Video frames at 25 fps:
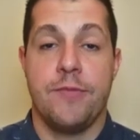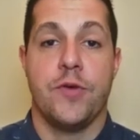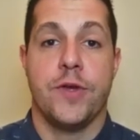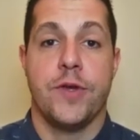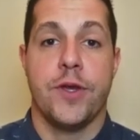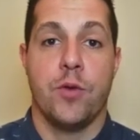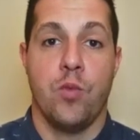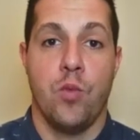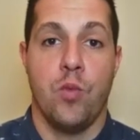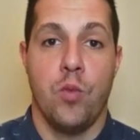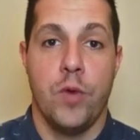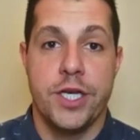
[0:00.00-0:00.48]
You
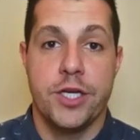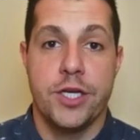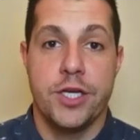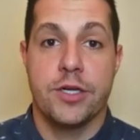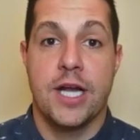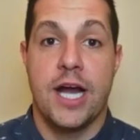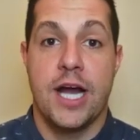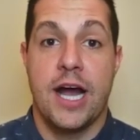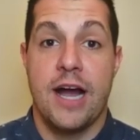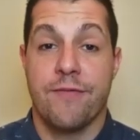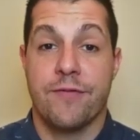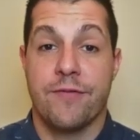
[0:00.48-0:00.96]
can win your
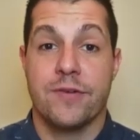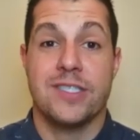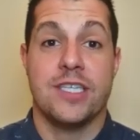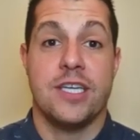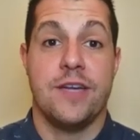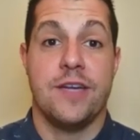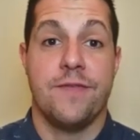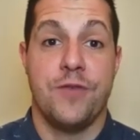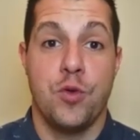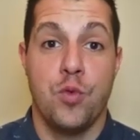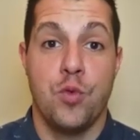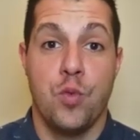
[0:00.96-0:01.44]
conference.
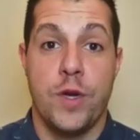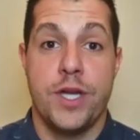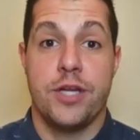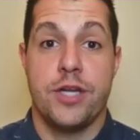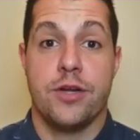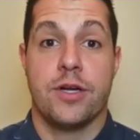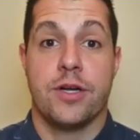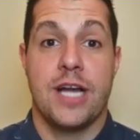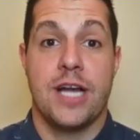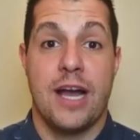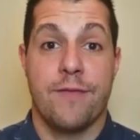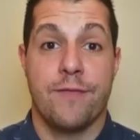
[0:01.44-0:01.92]
And if you win
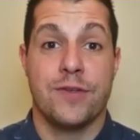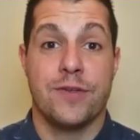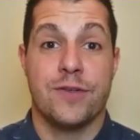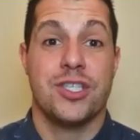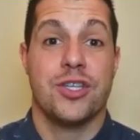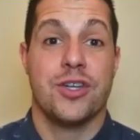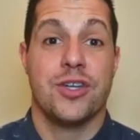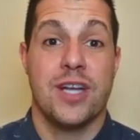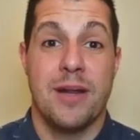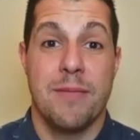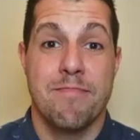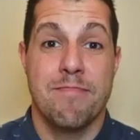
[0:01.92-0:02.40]
your
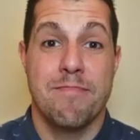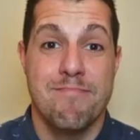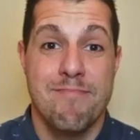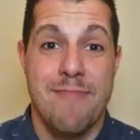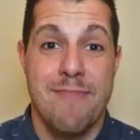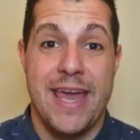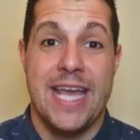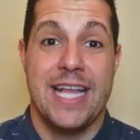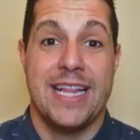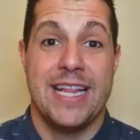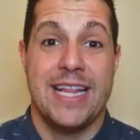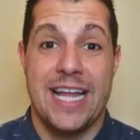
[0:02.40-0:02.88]
conference, you're going to
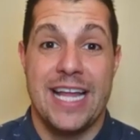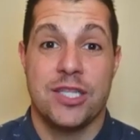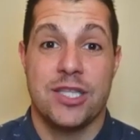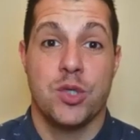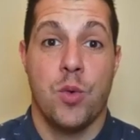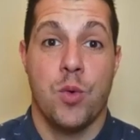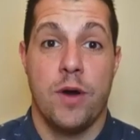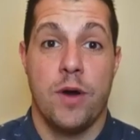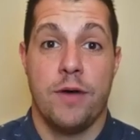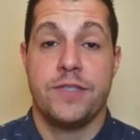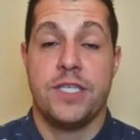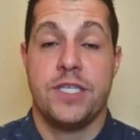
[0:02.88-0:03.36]
make that
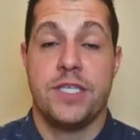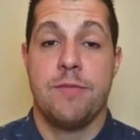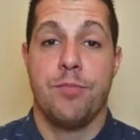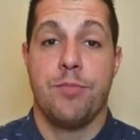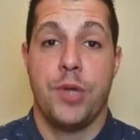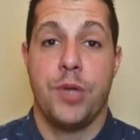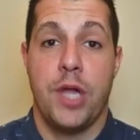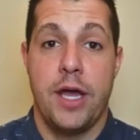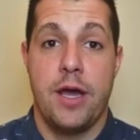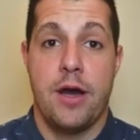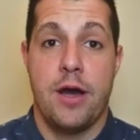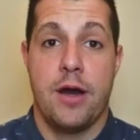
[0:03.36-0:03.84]
12-team
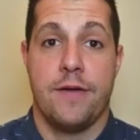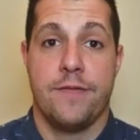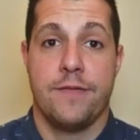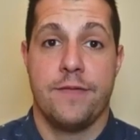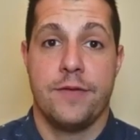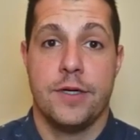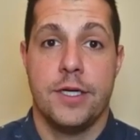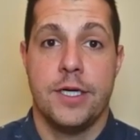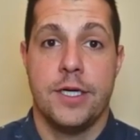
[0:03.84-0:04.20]
playoff.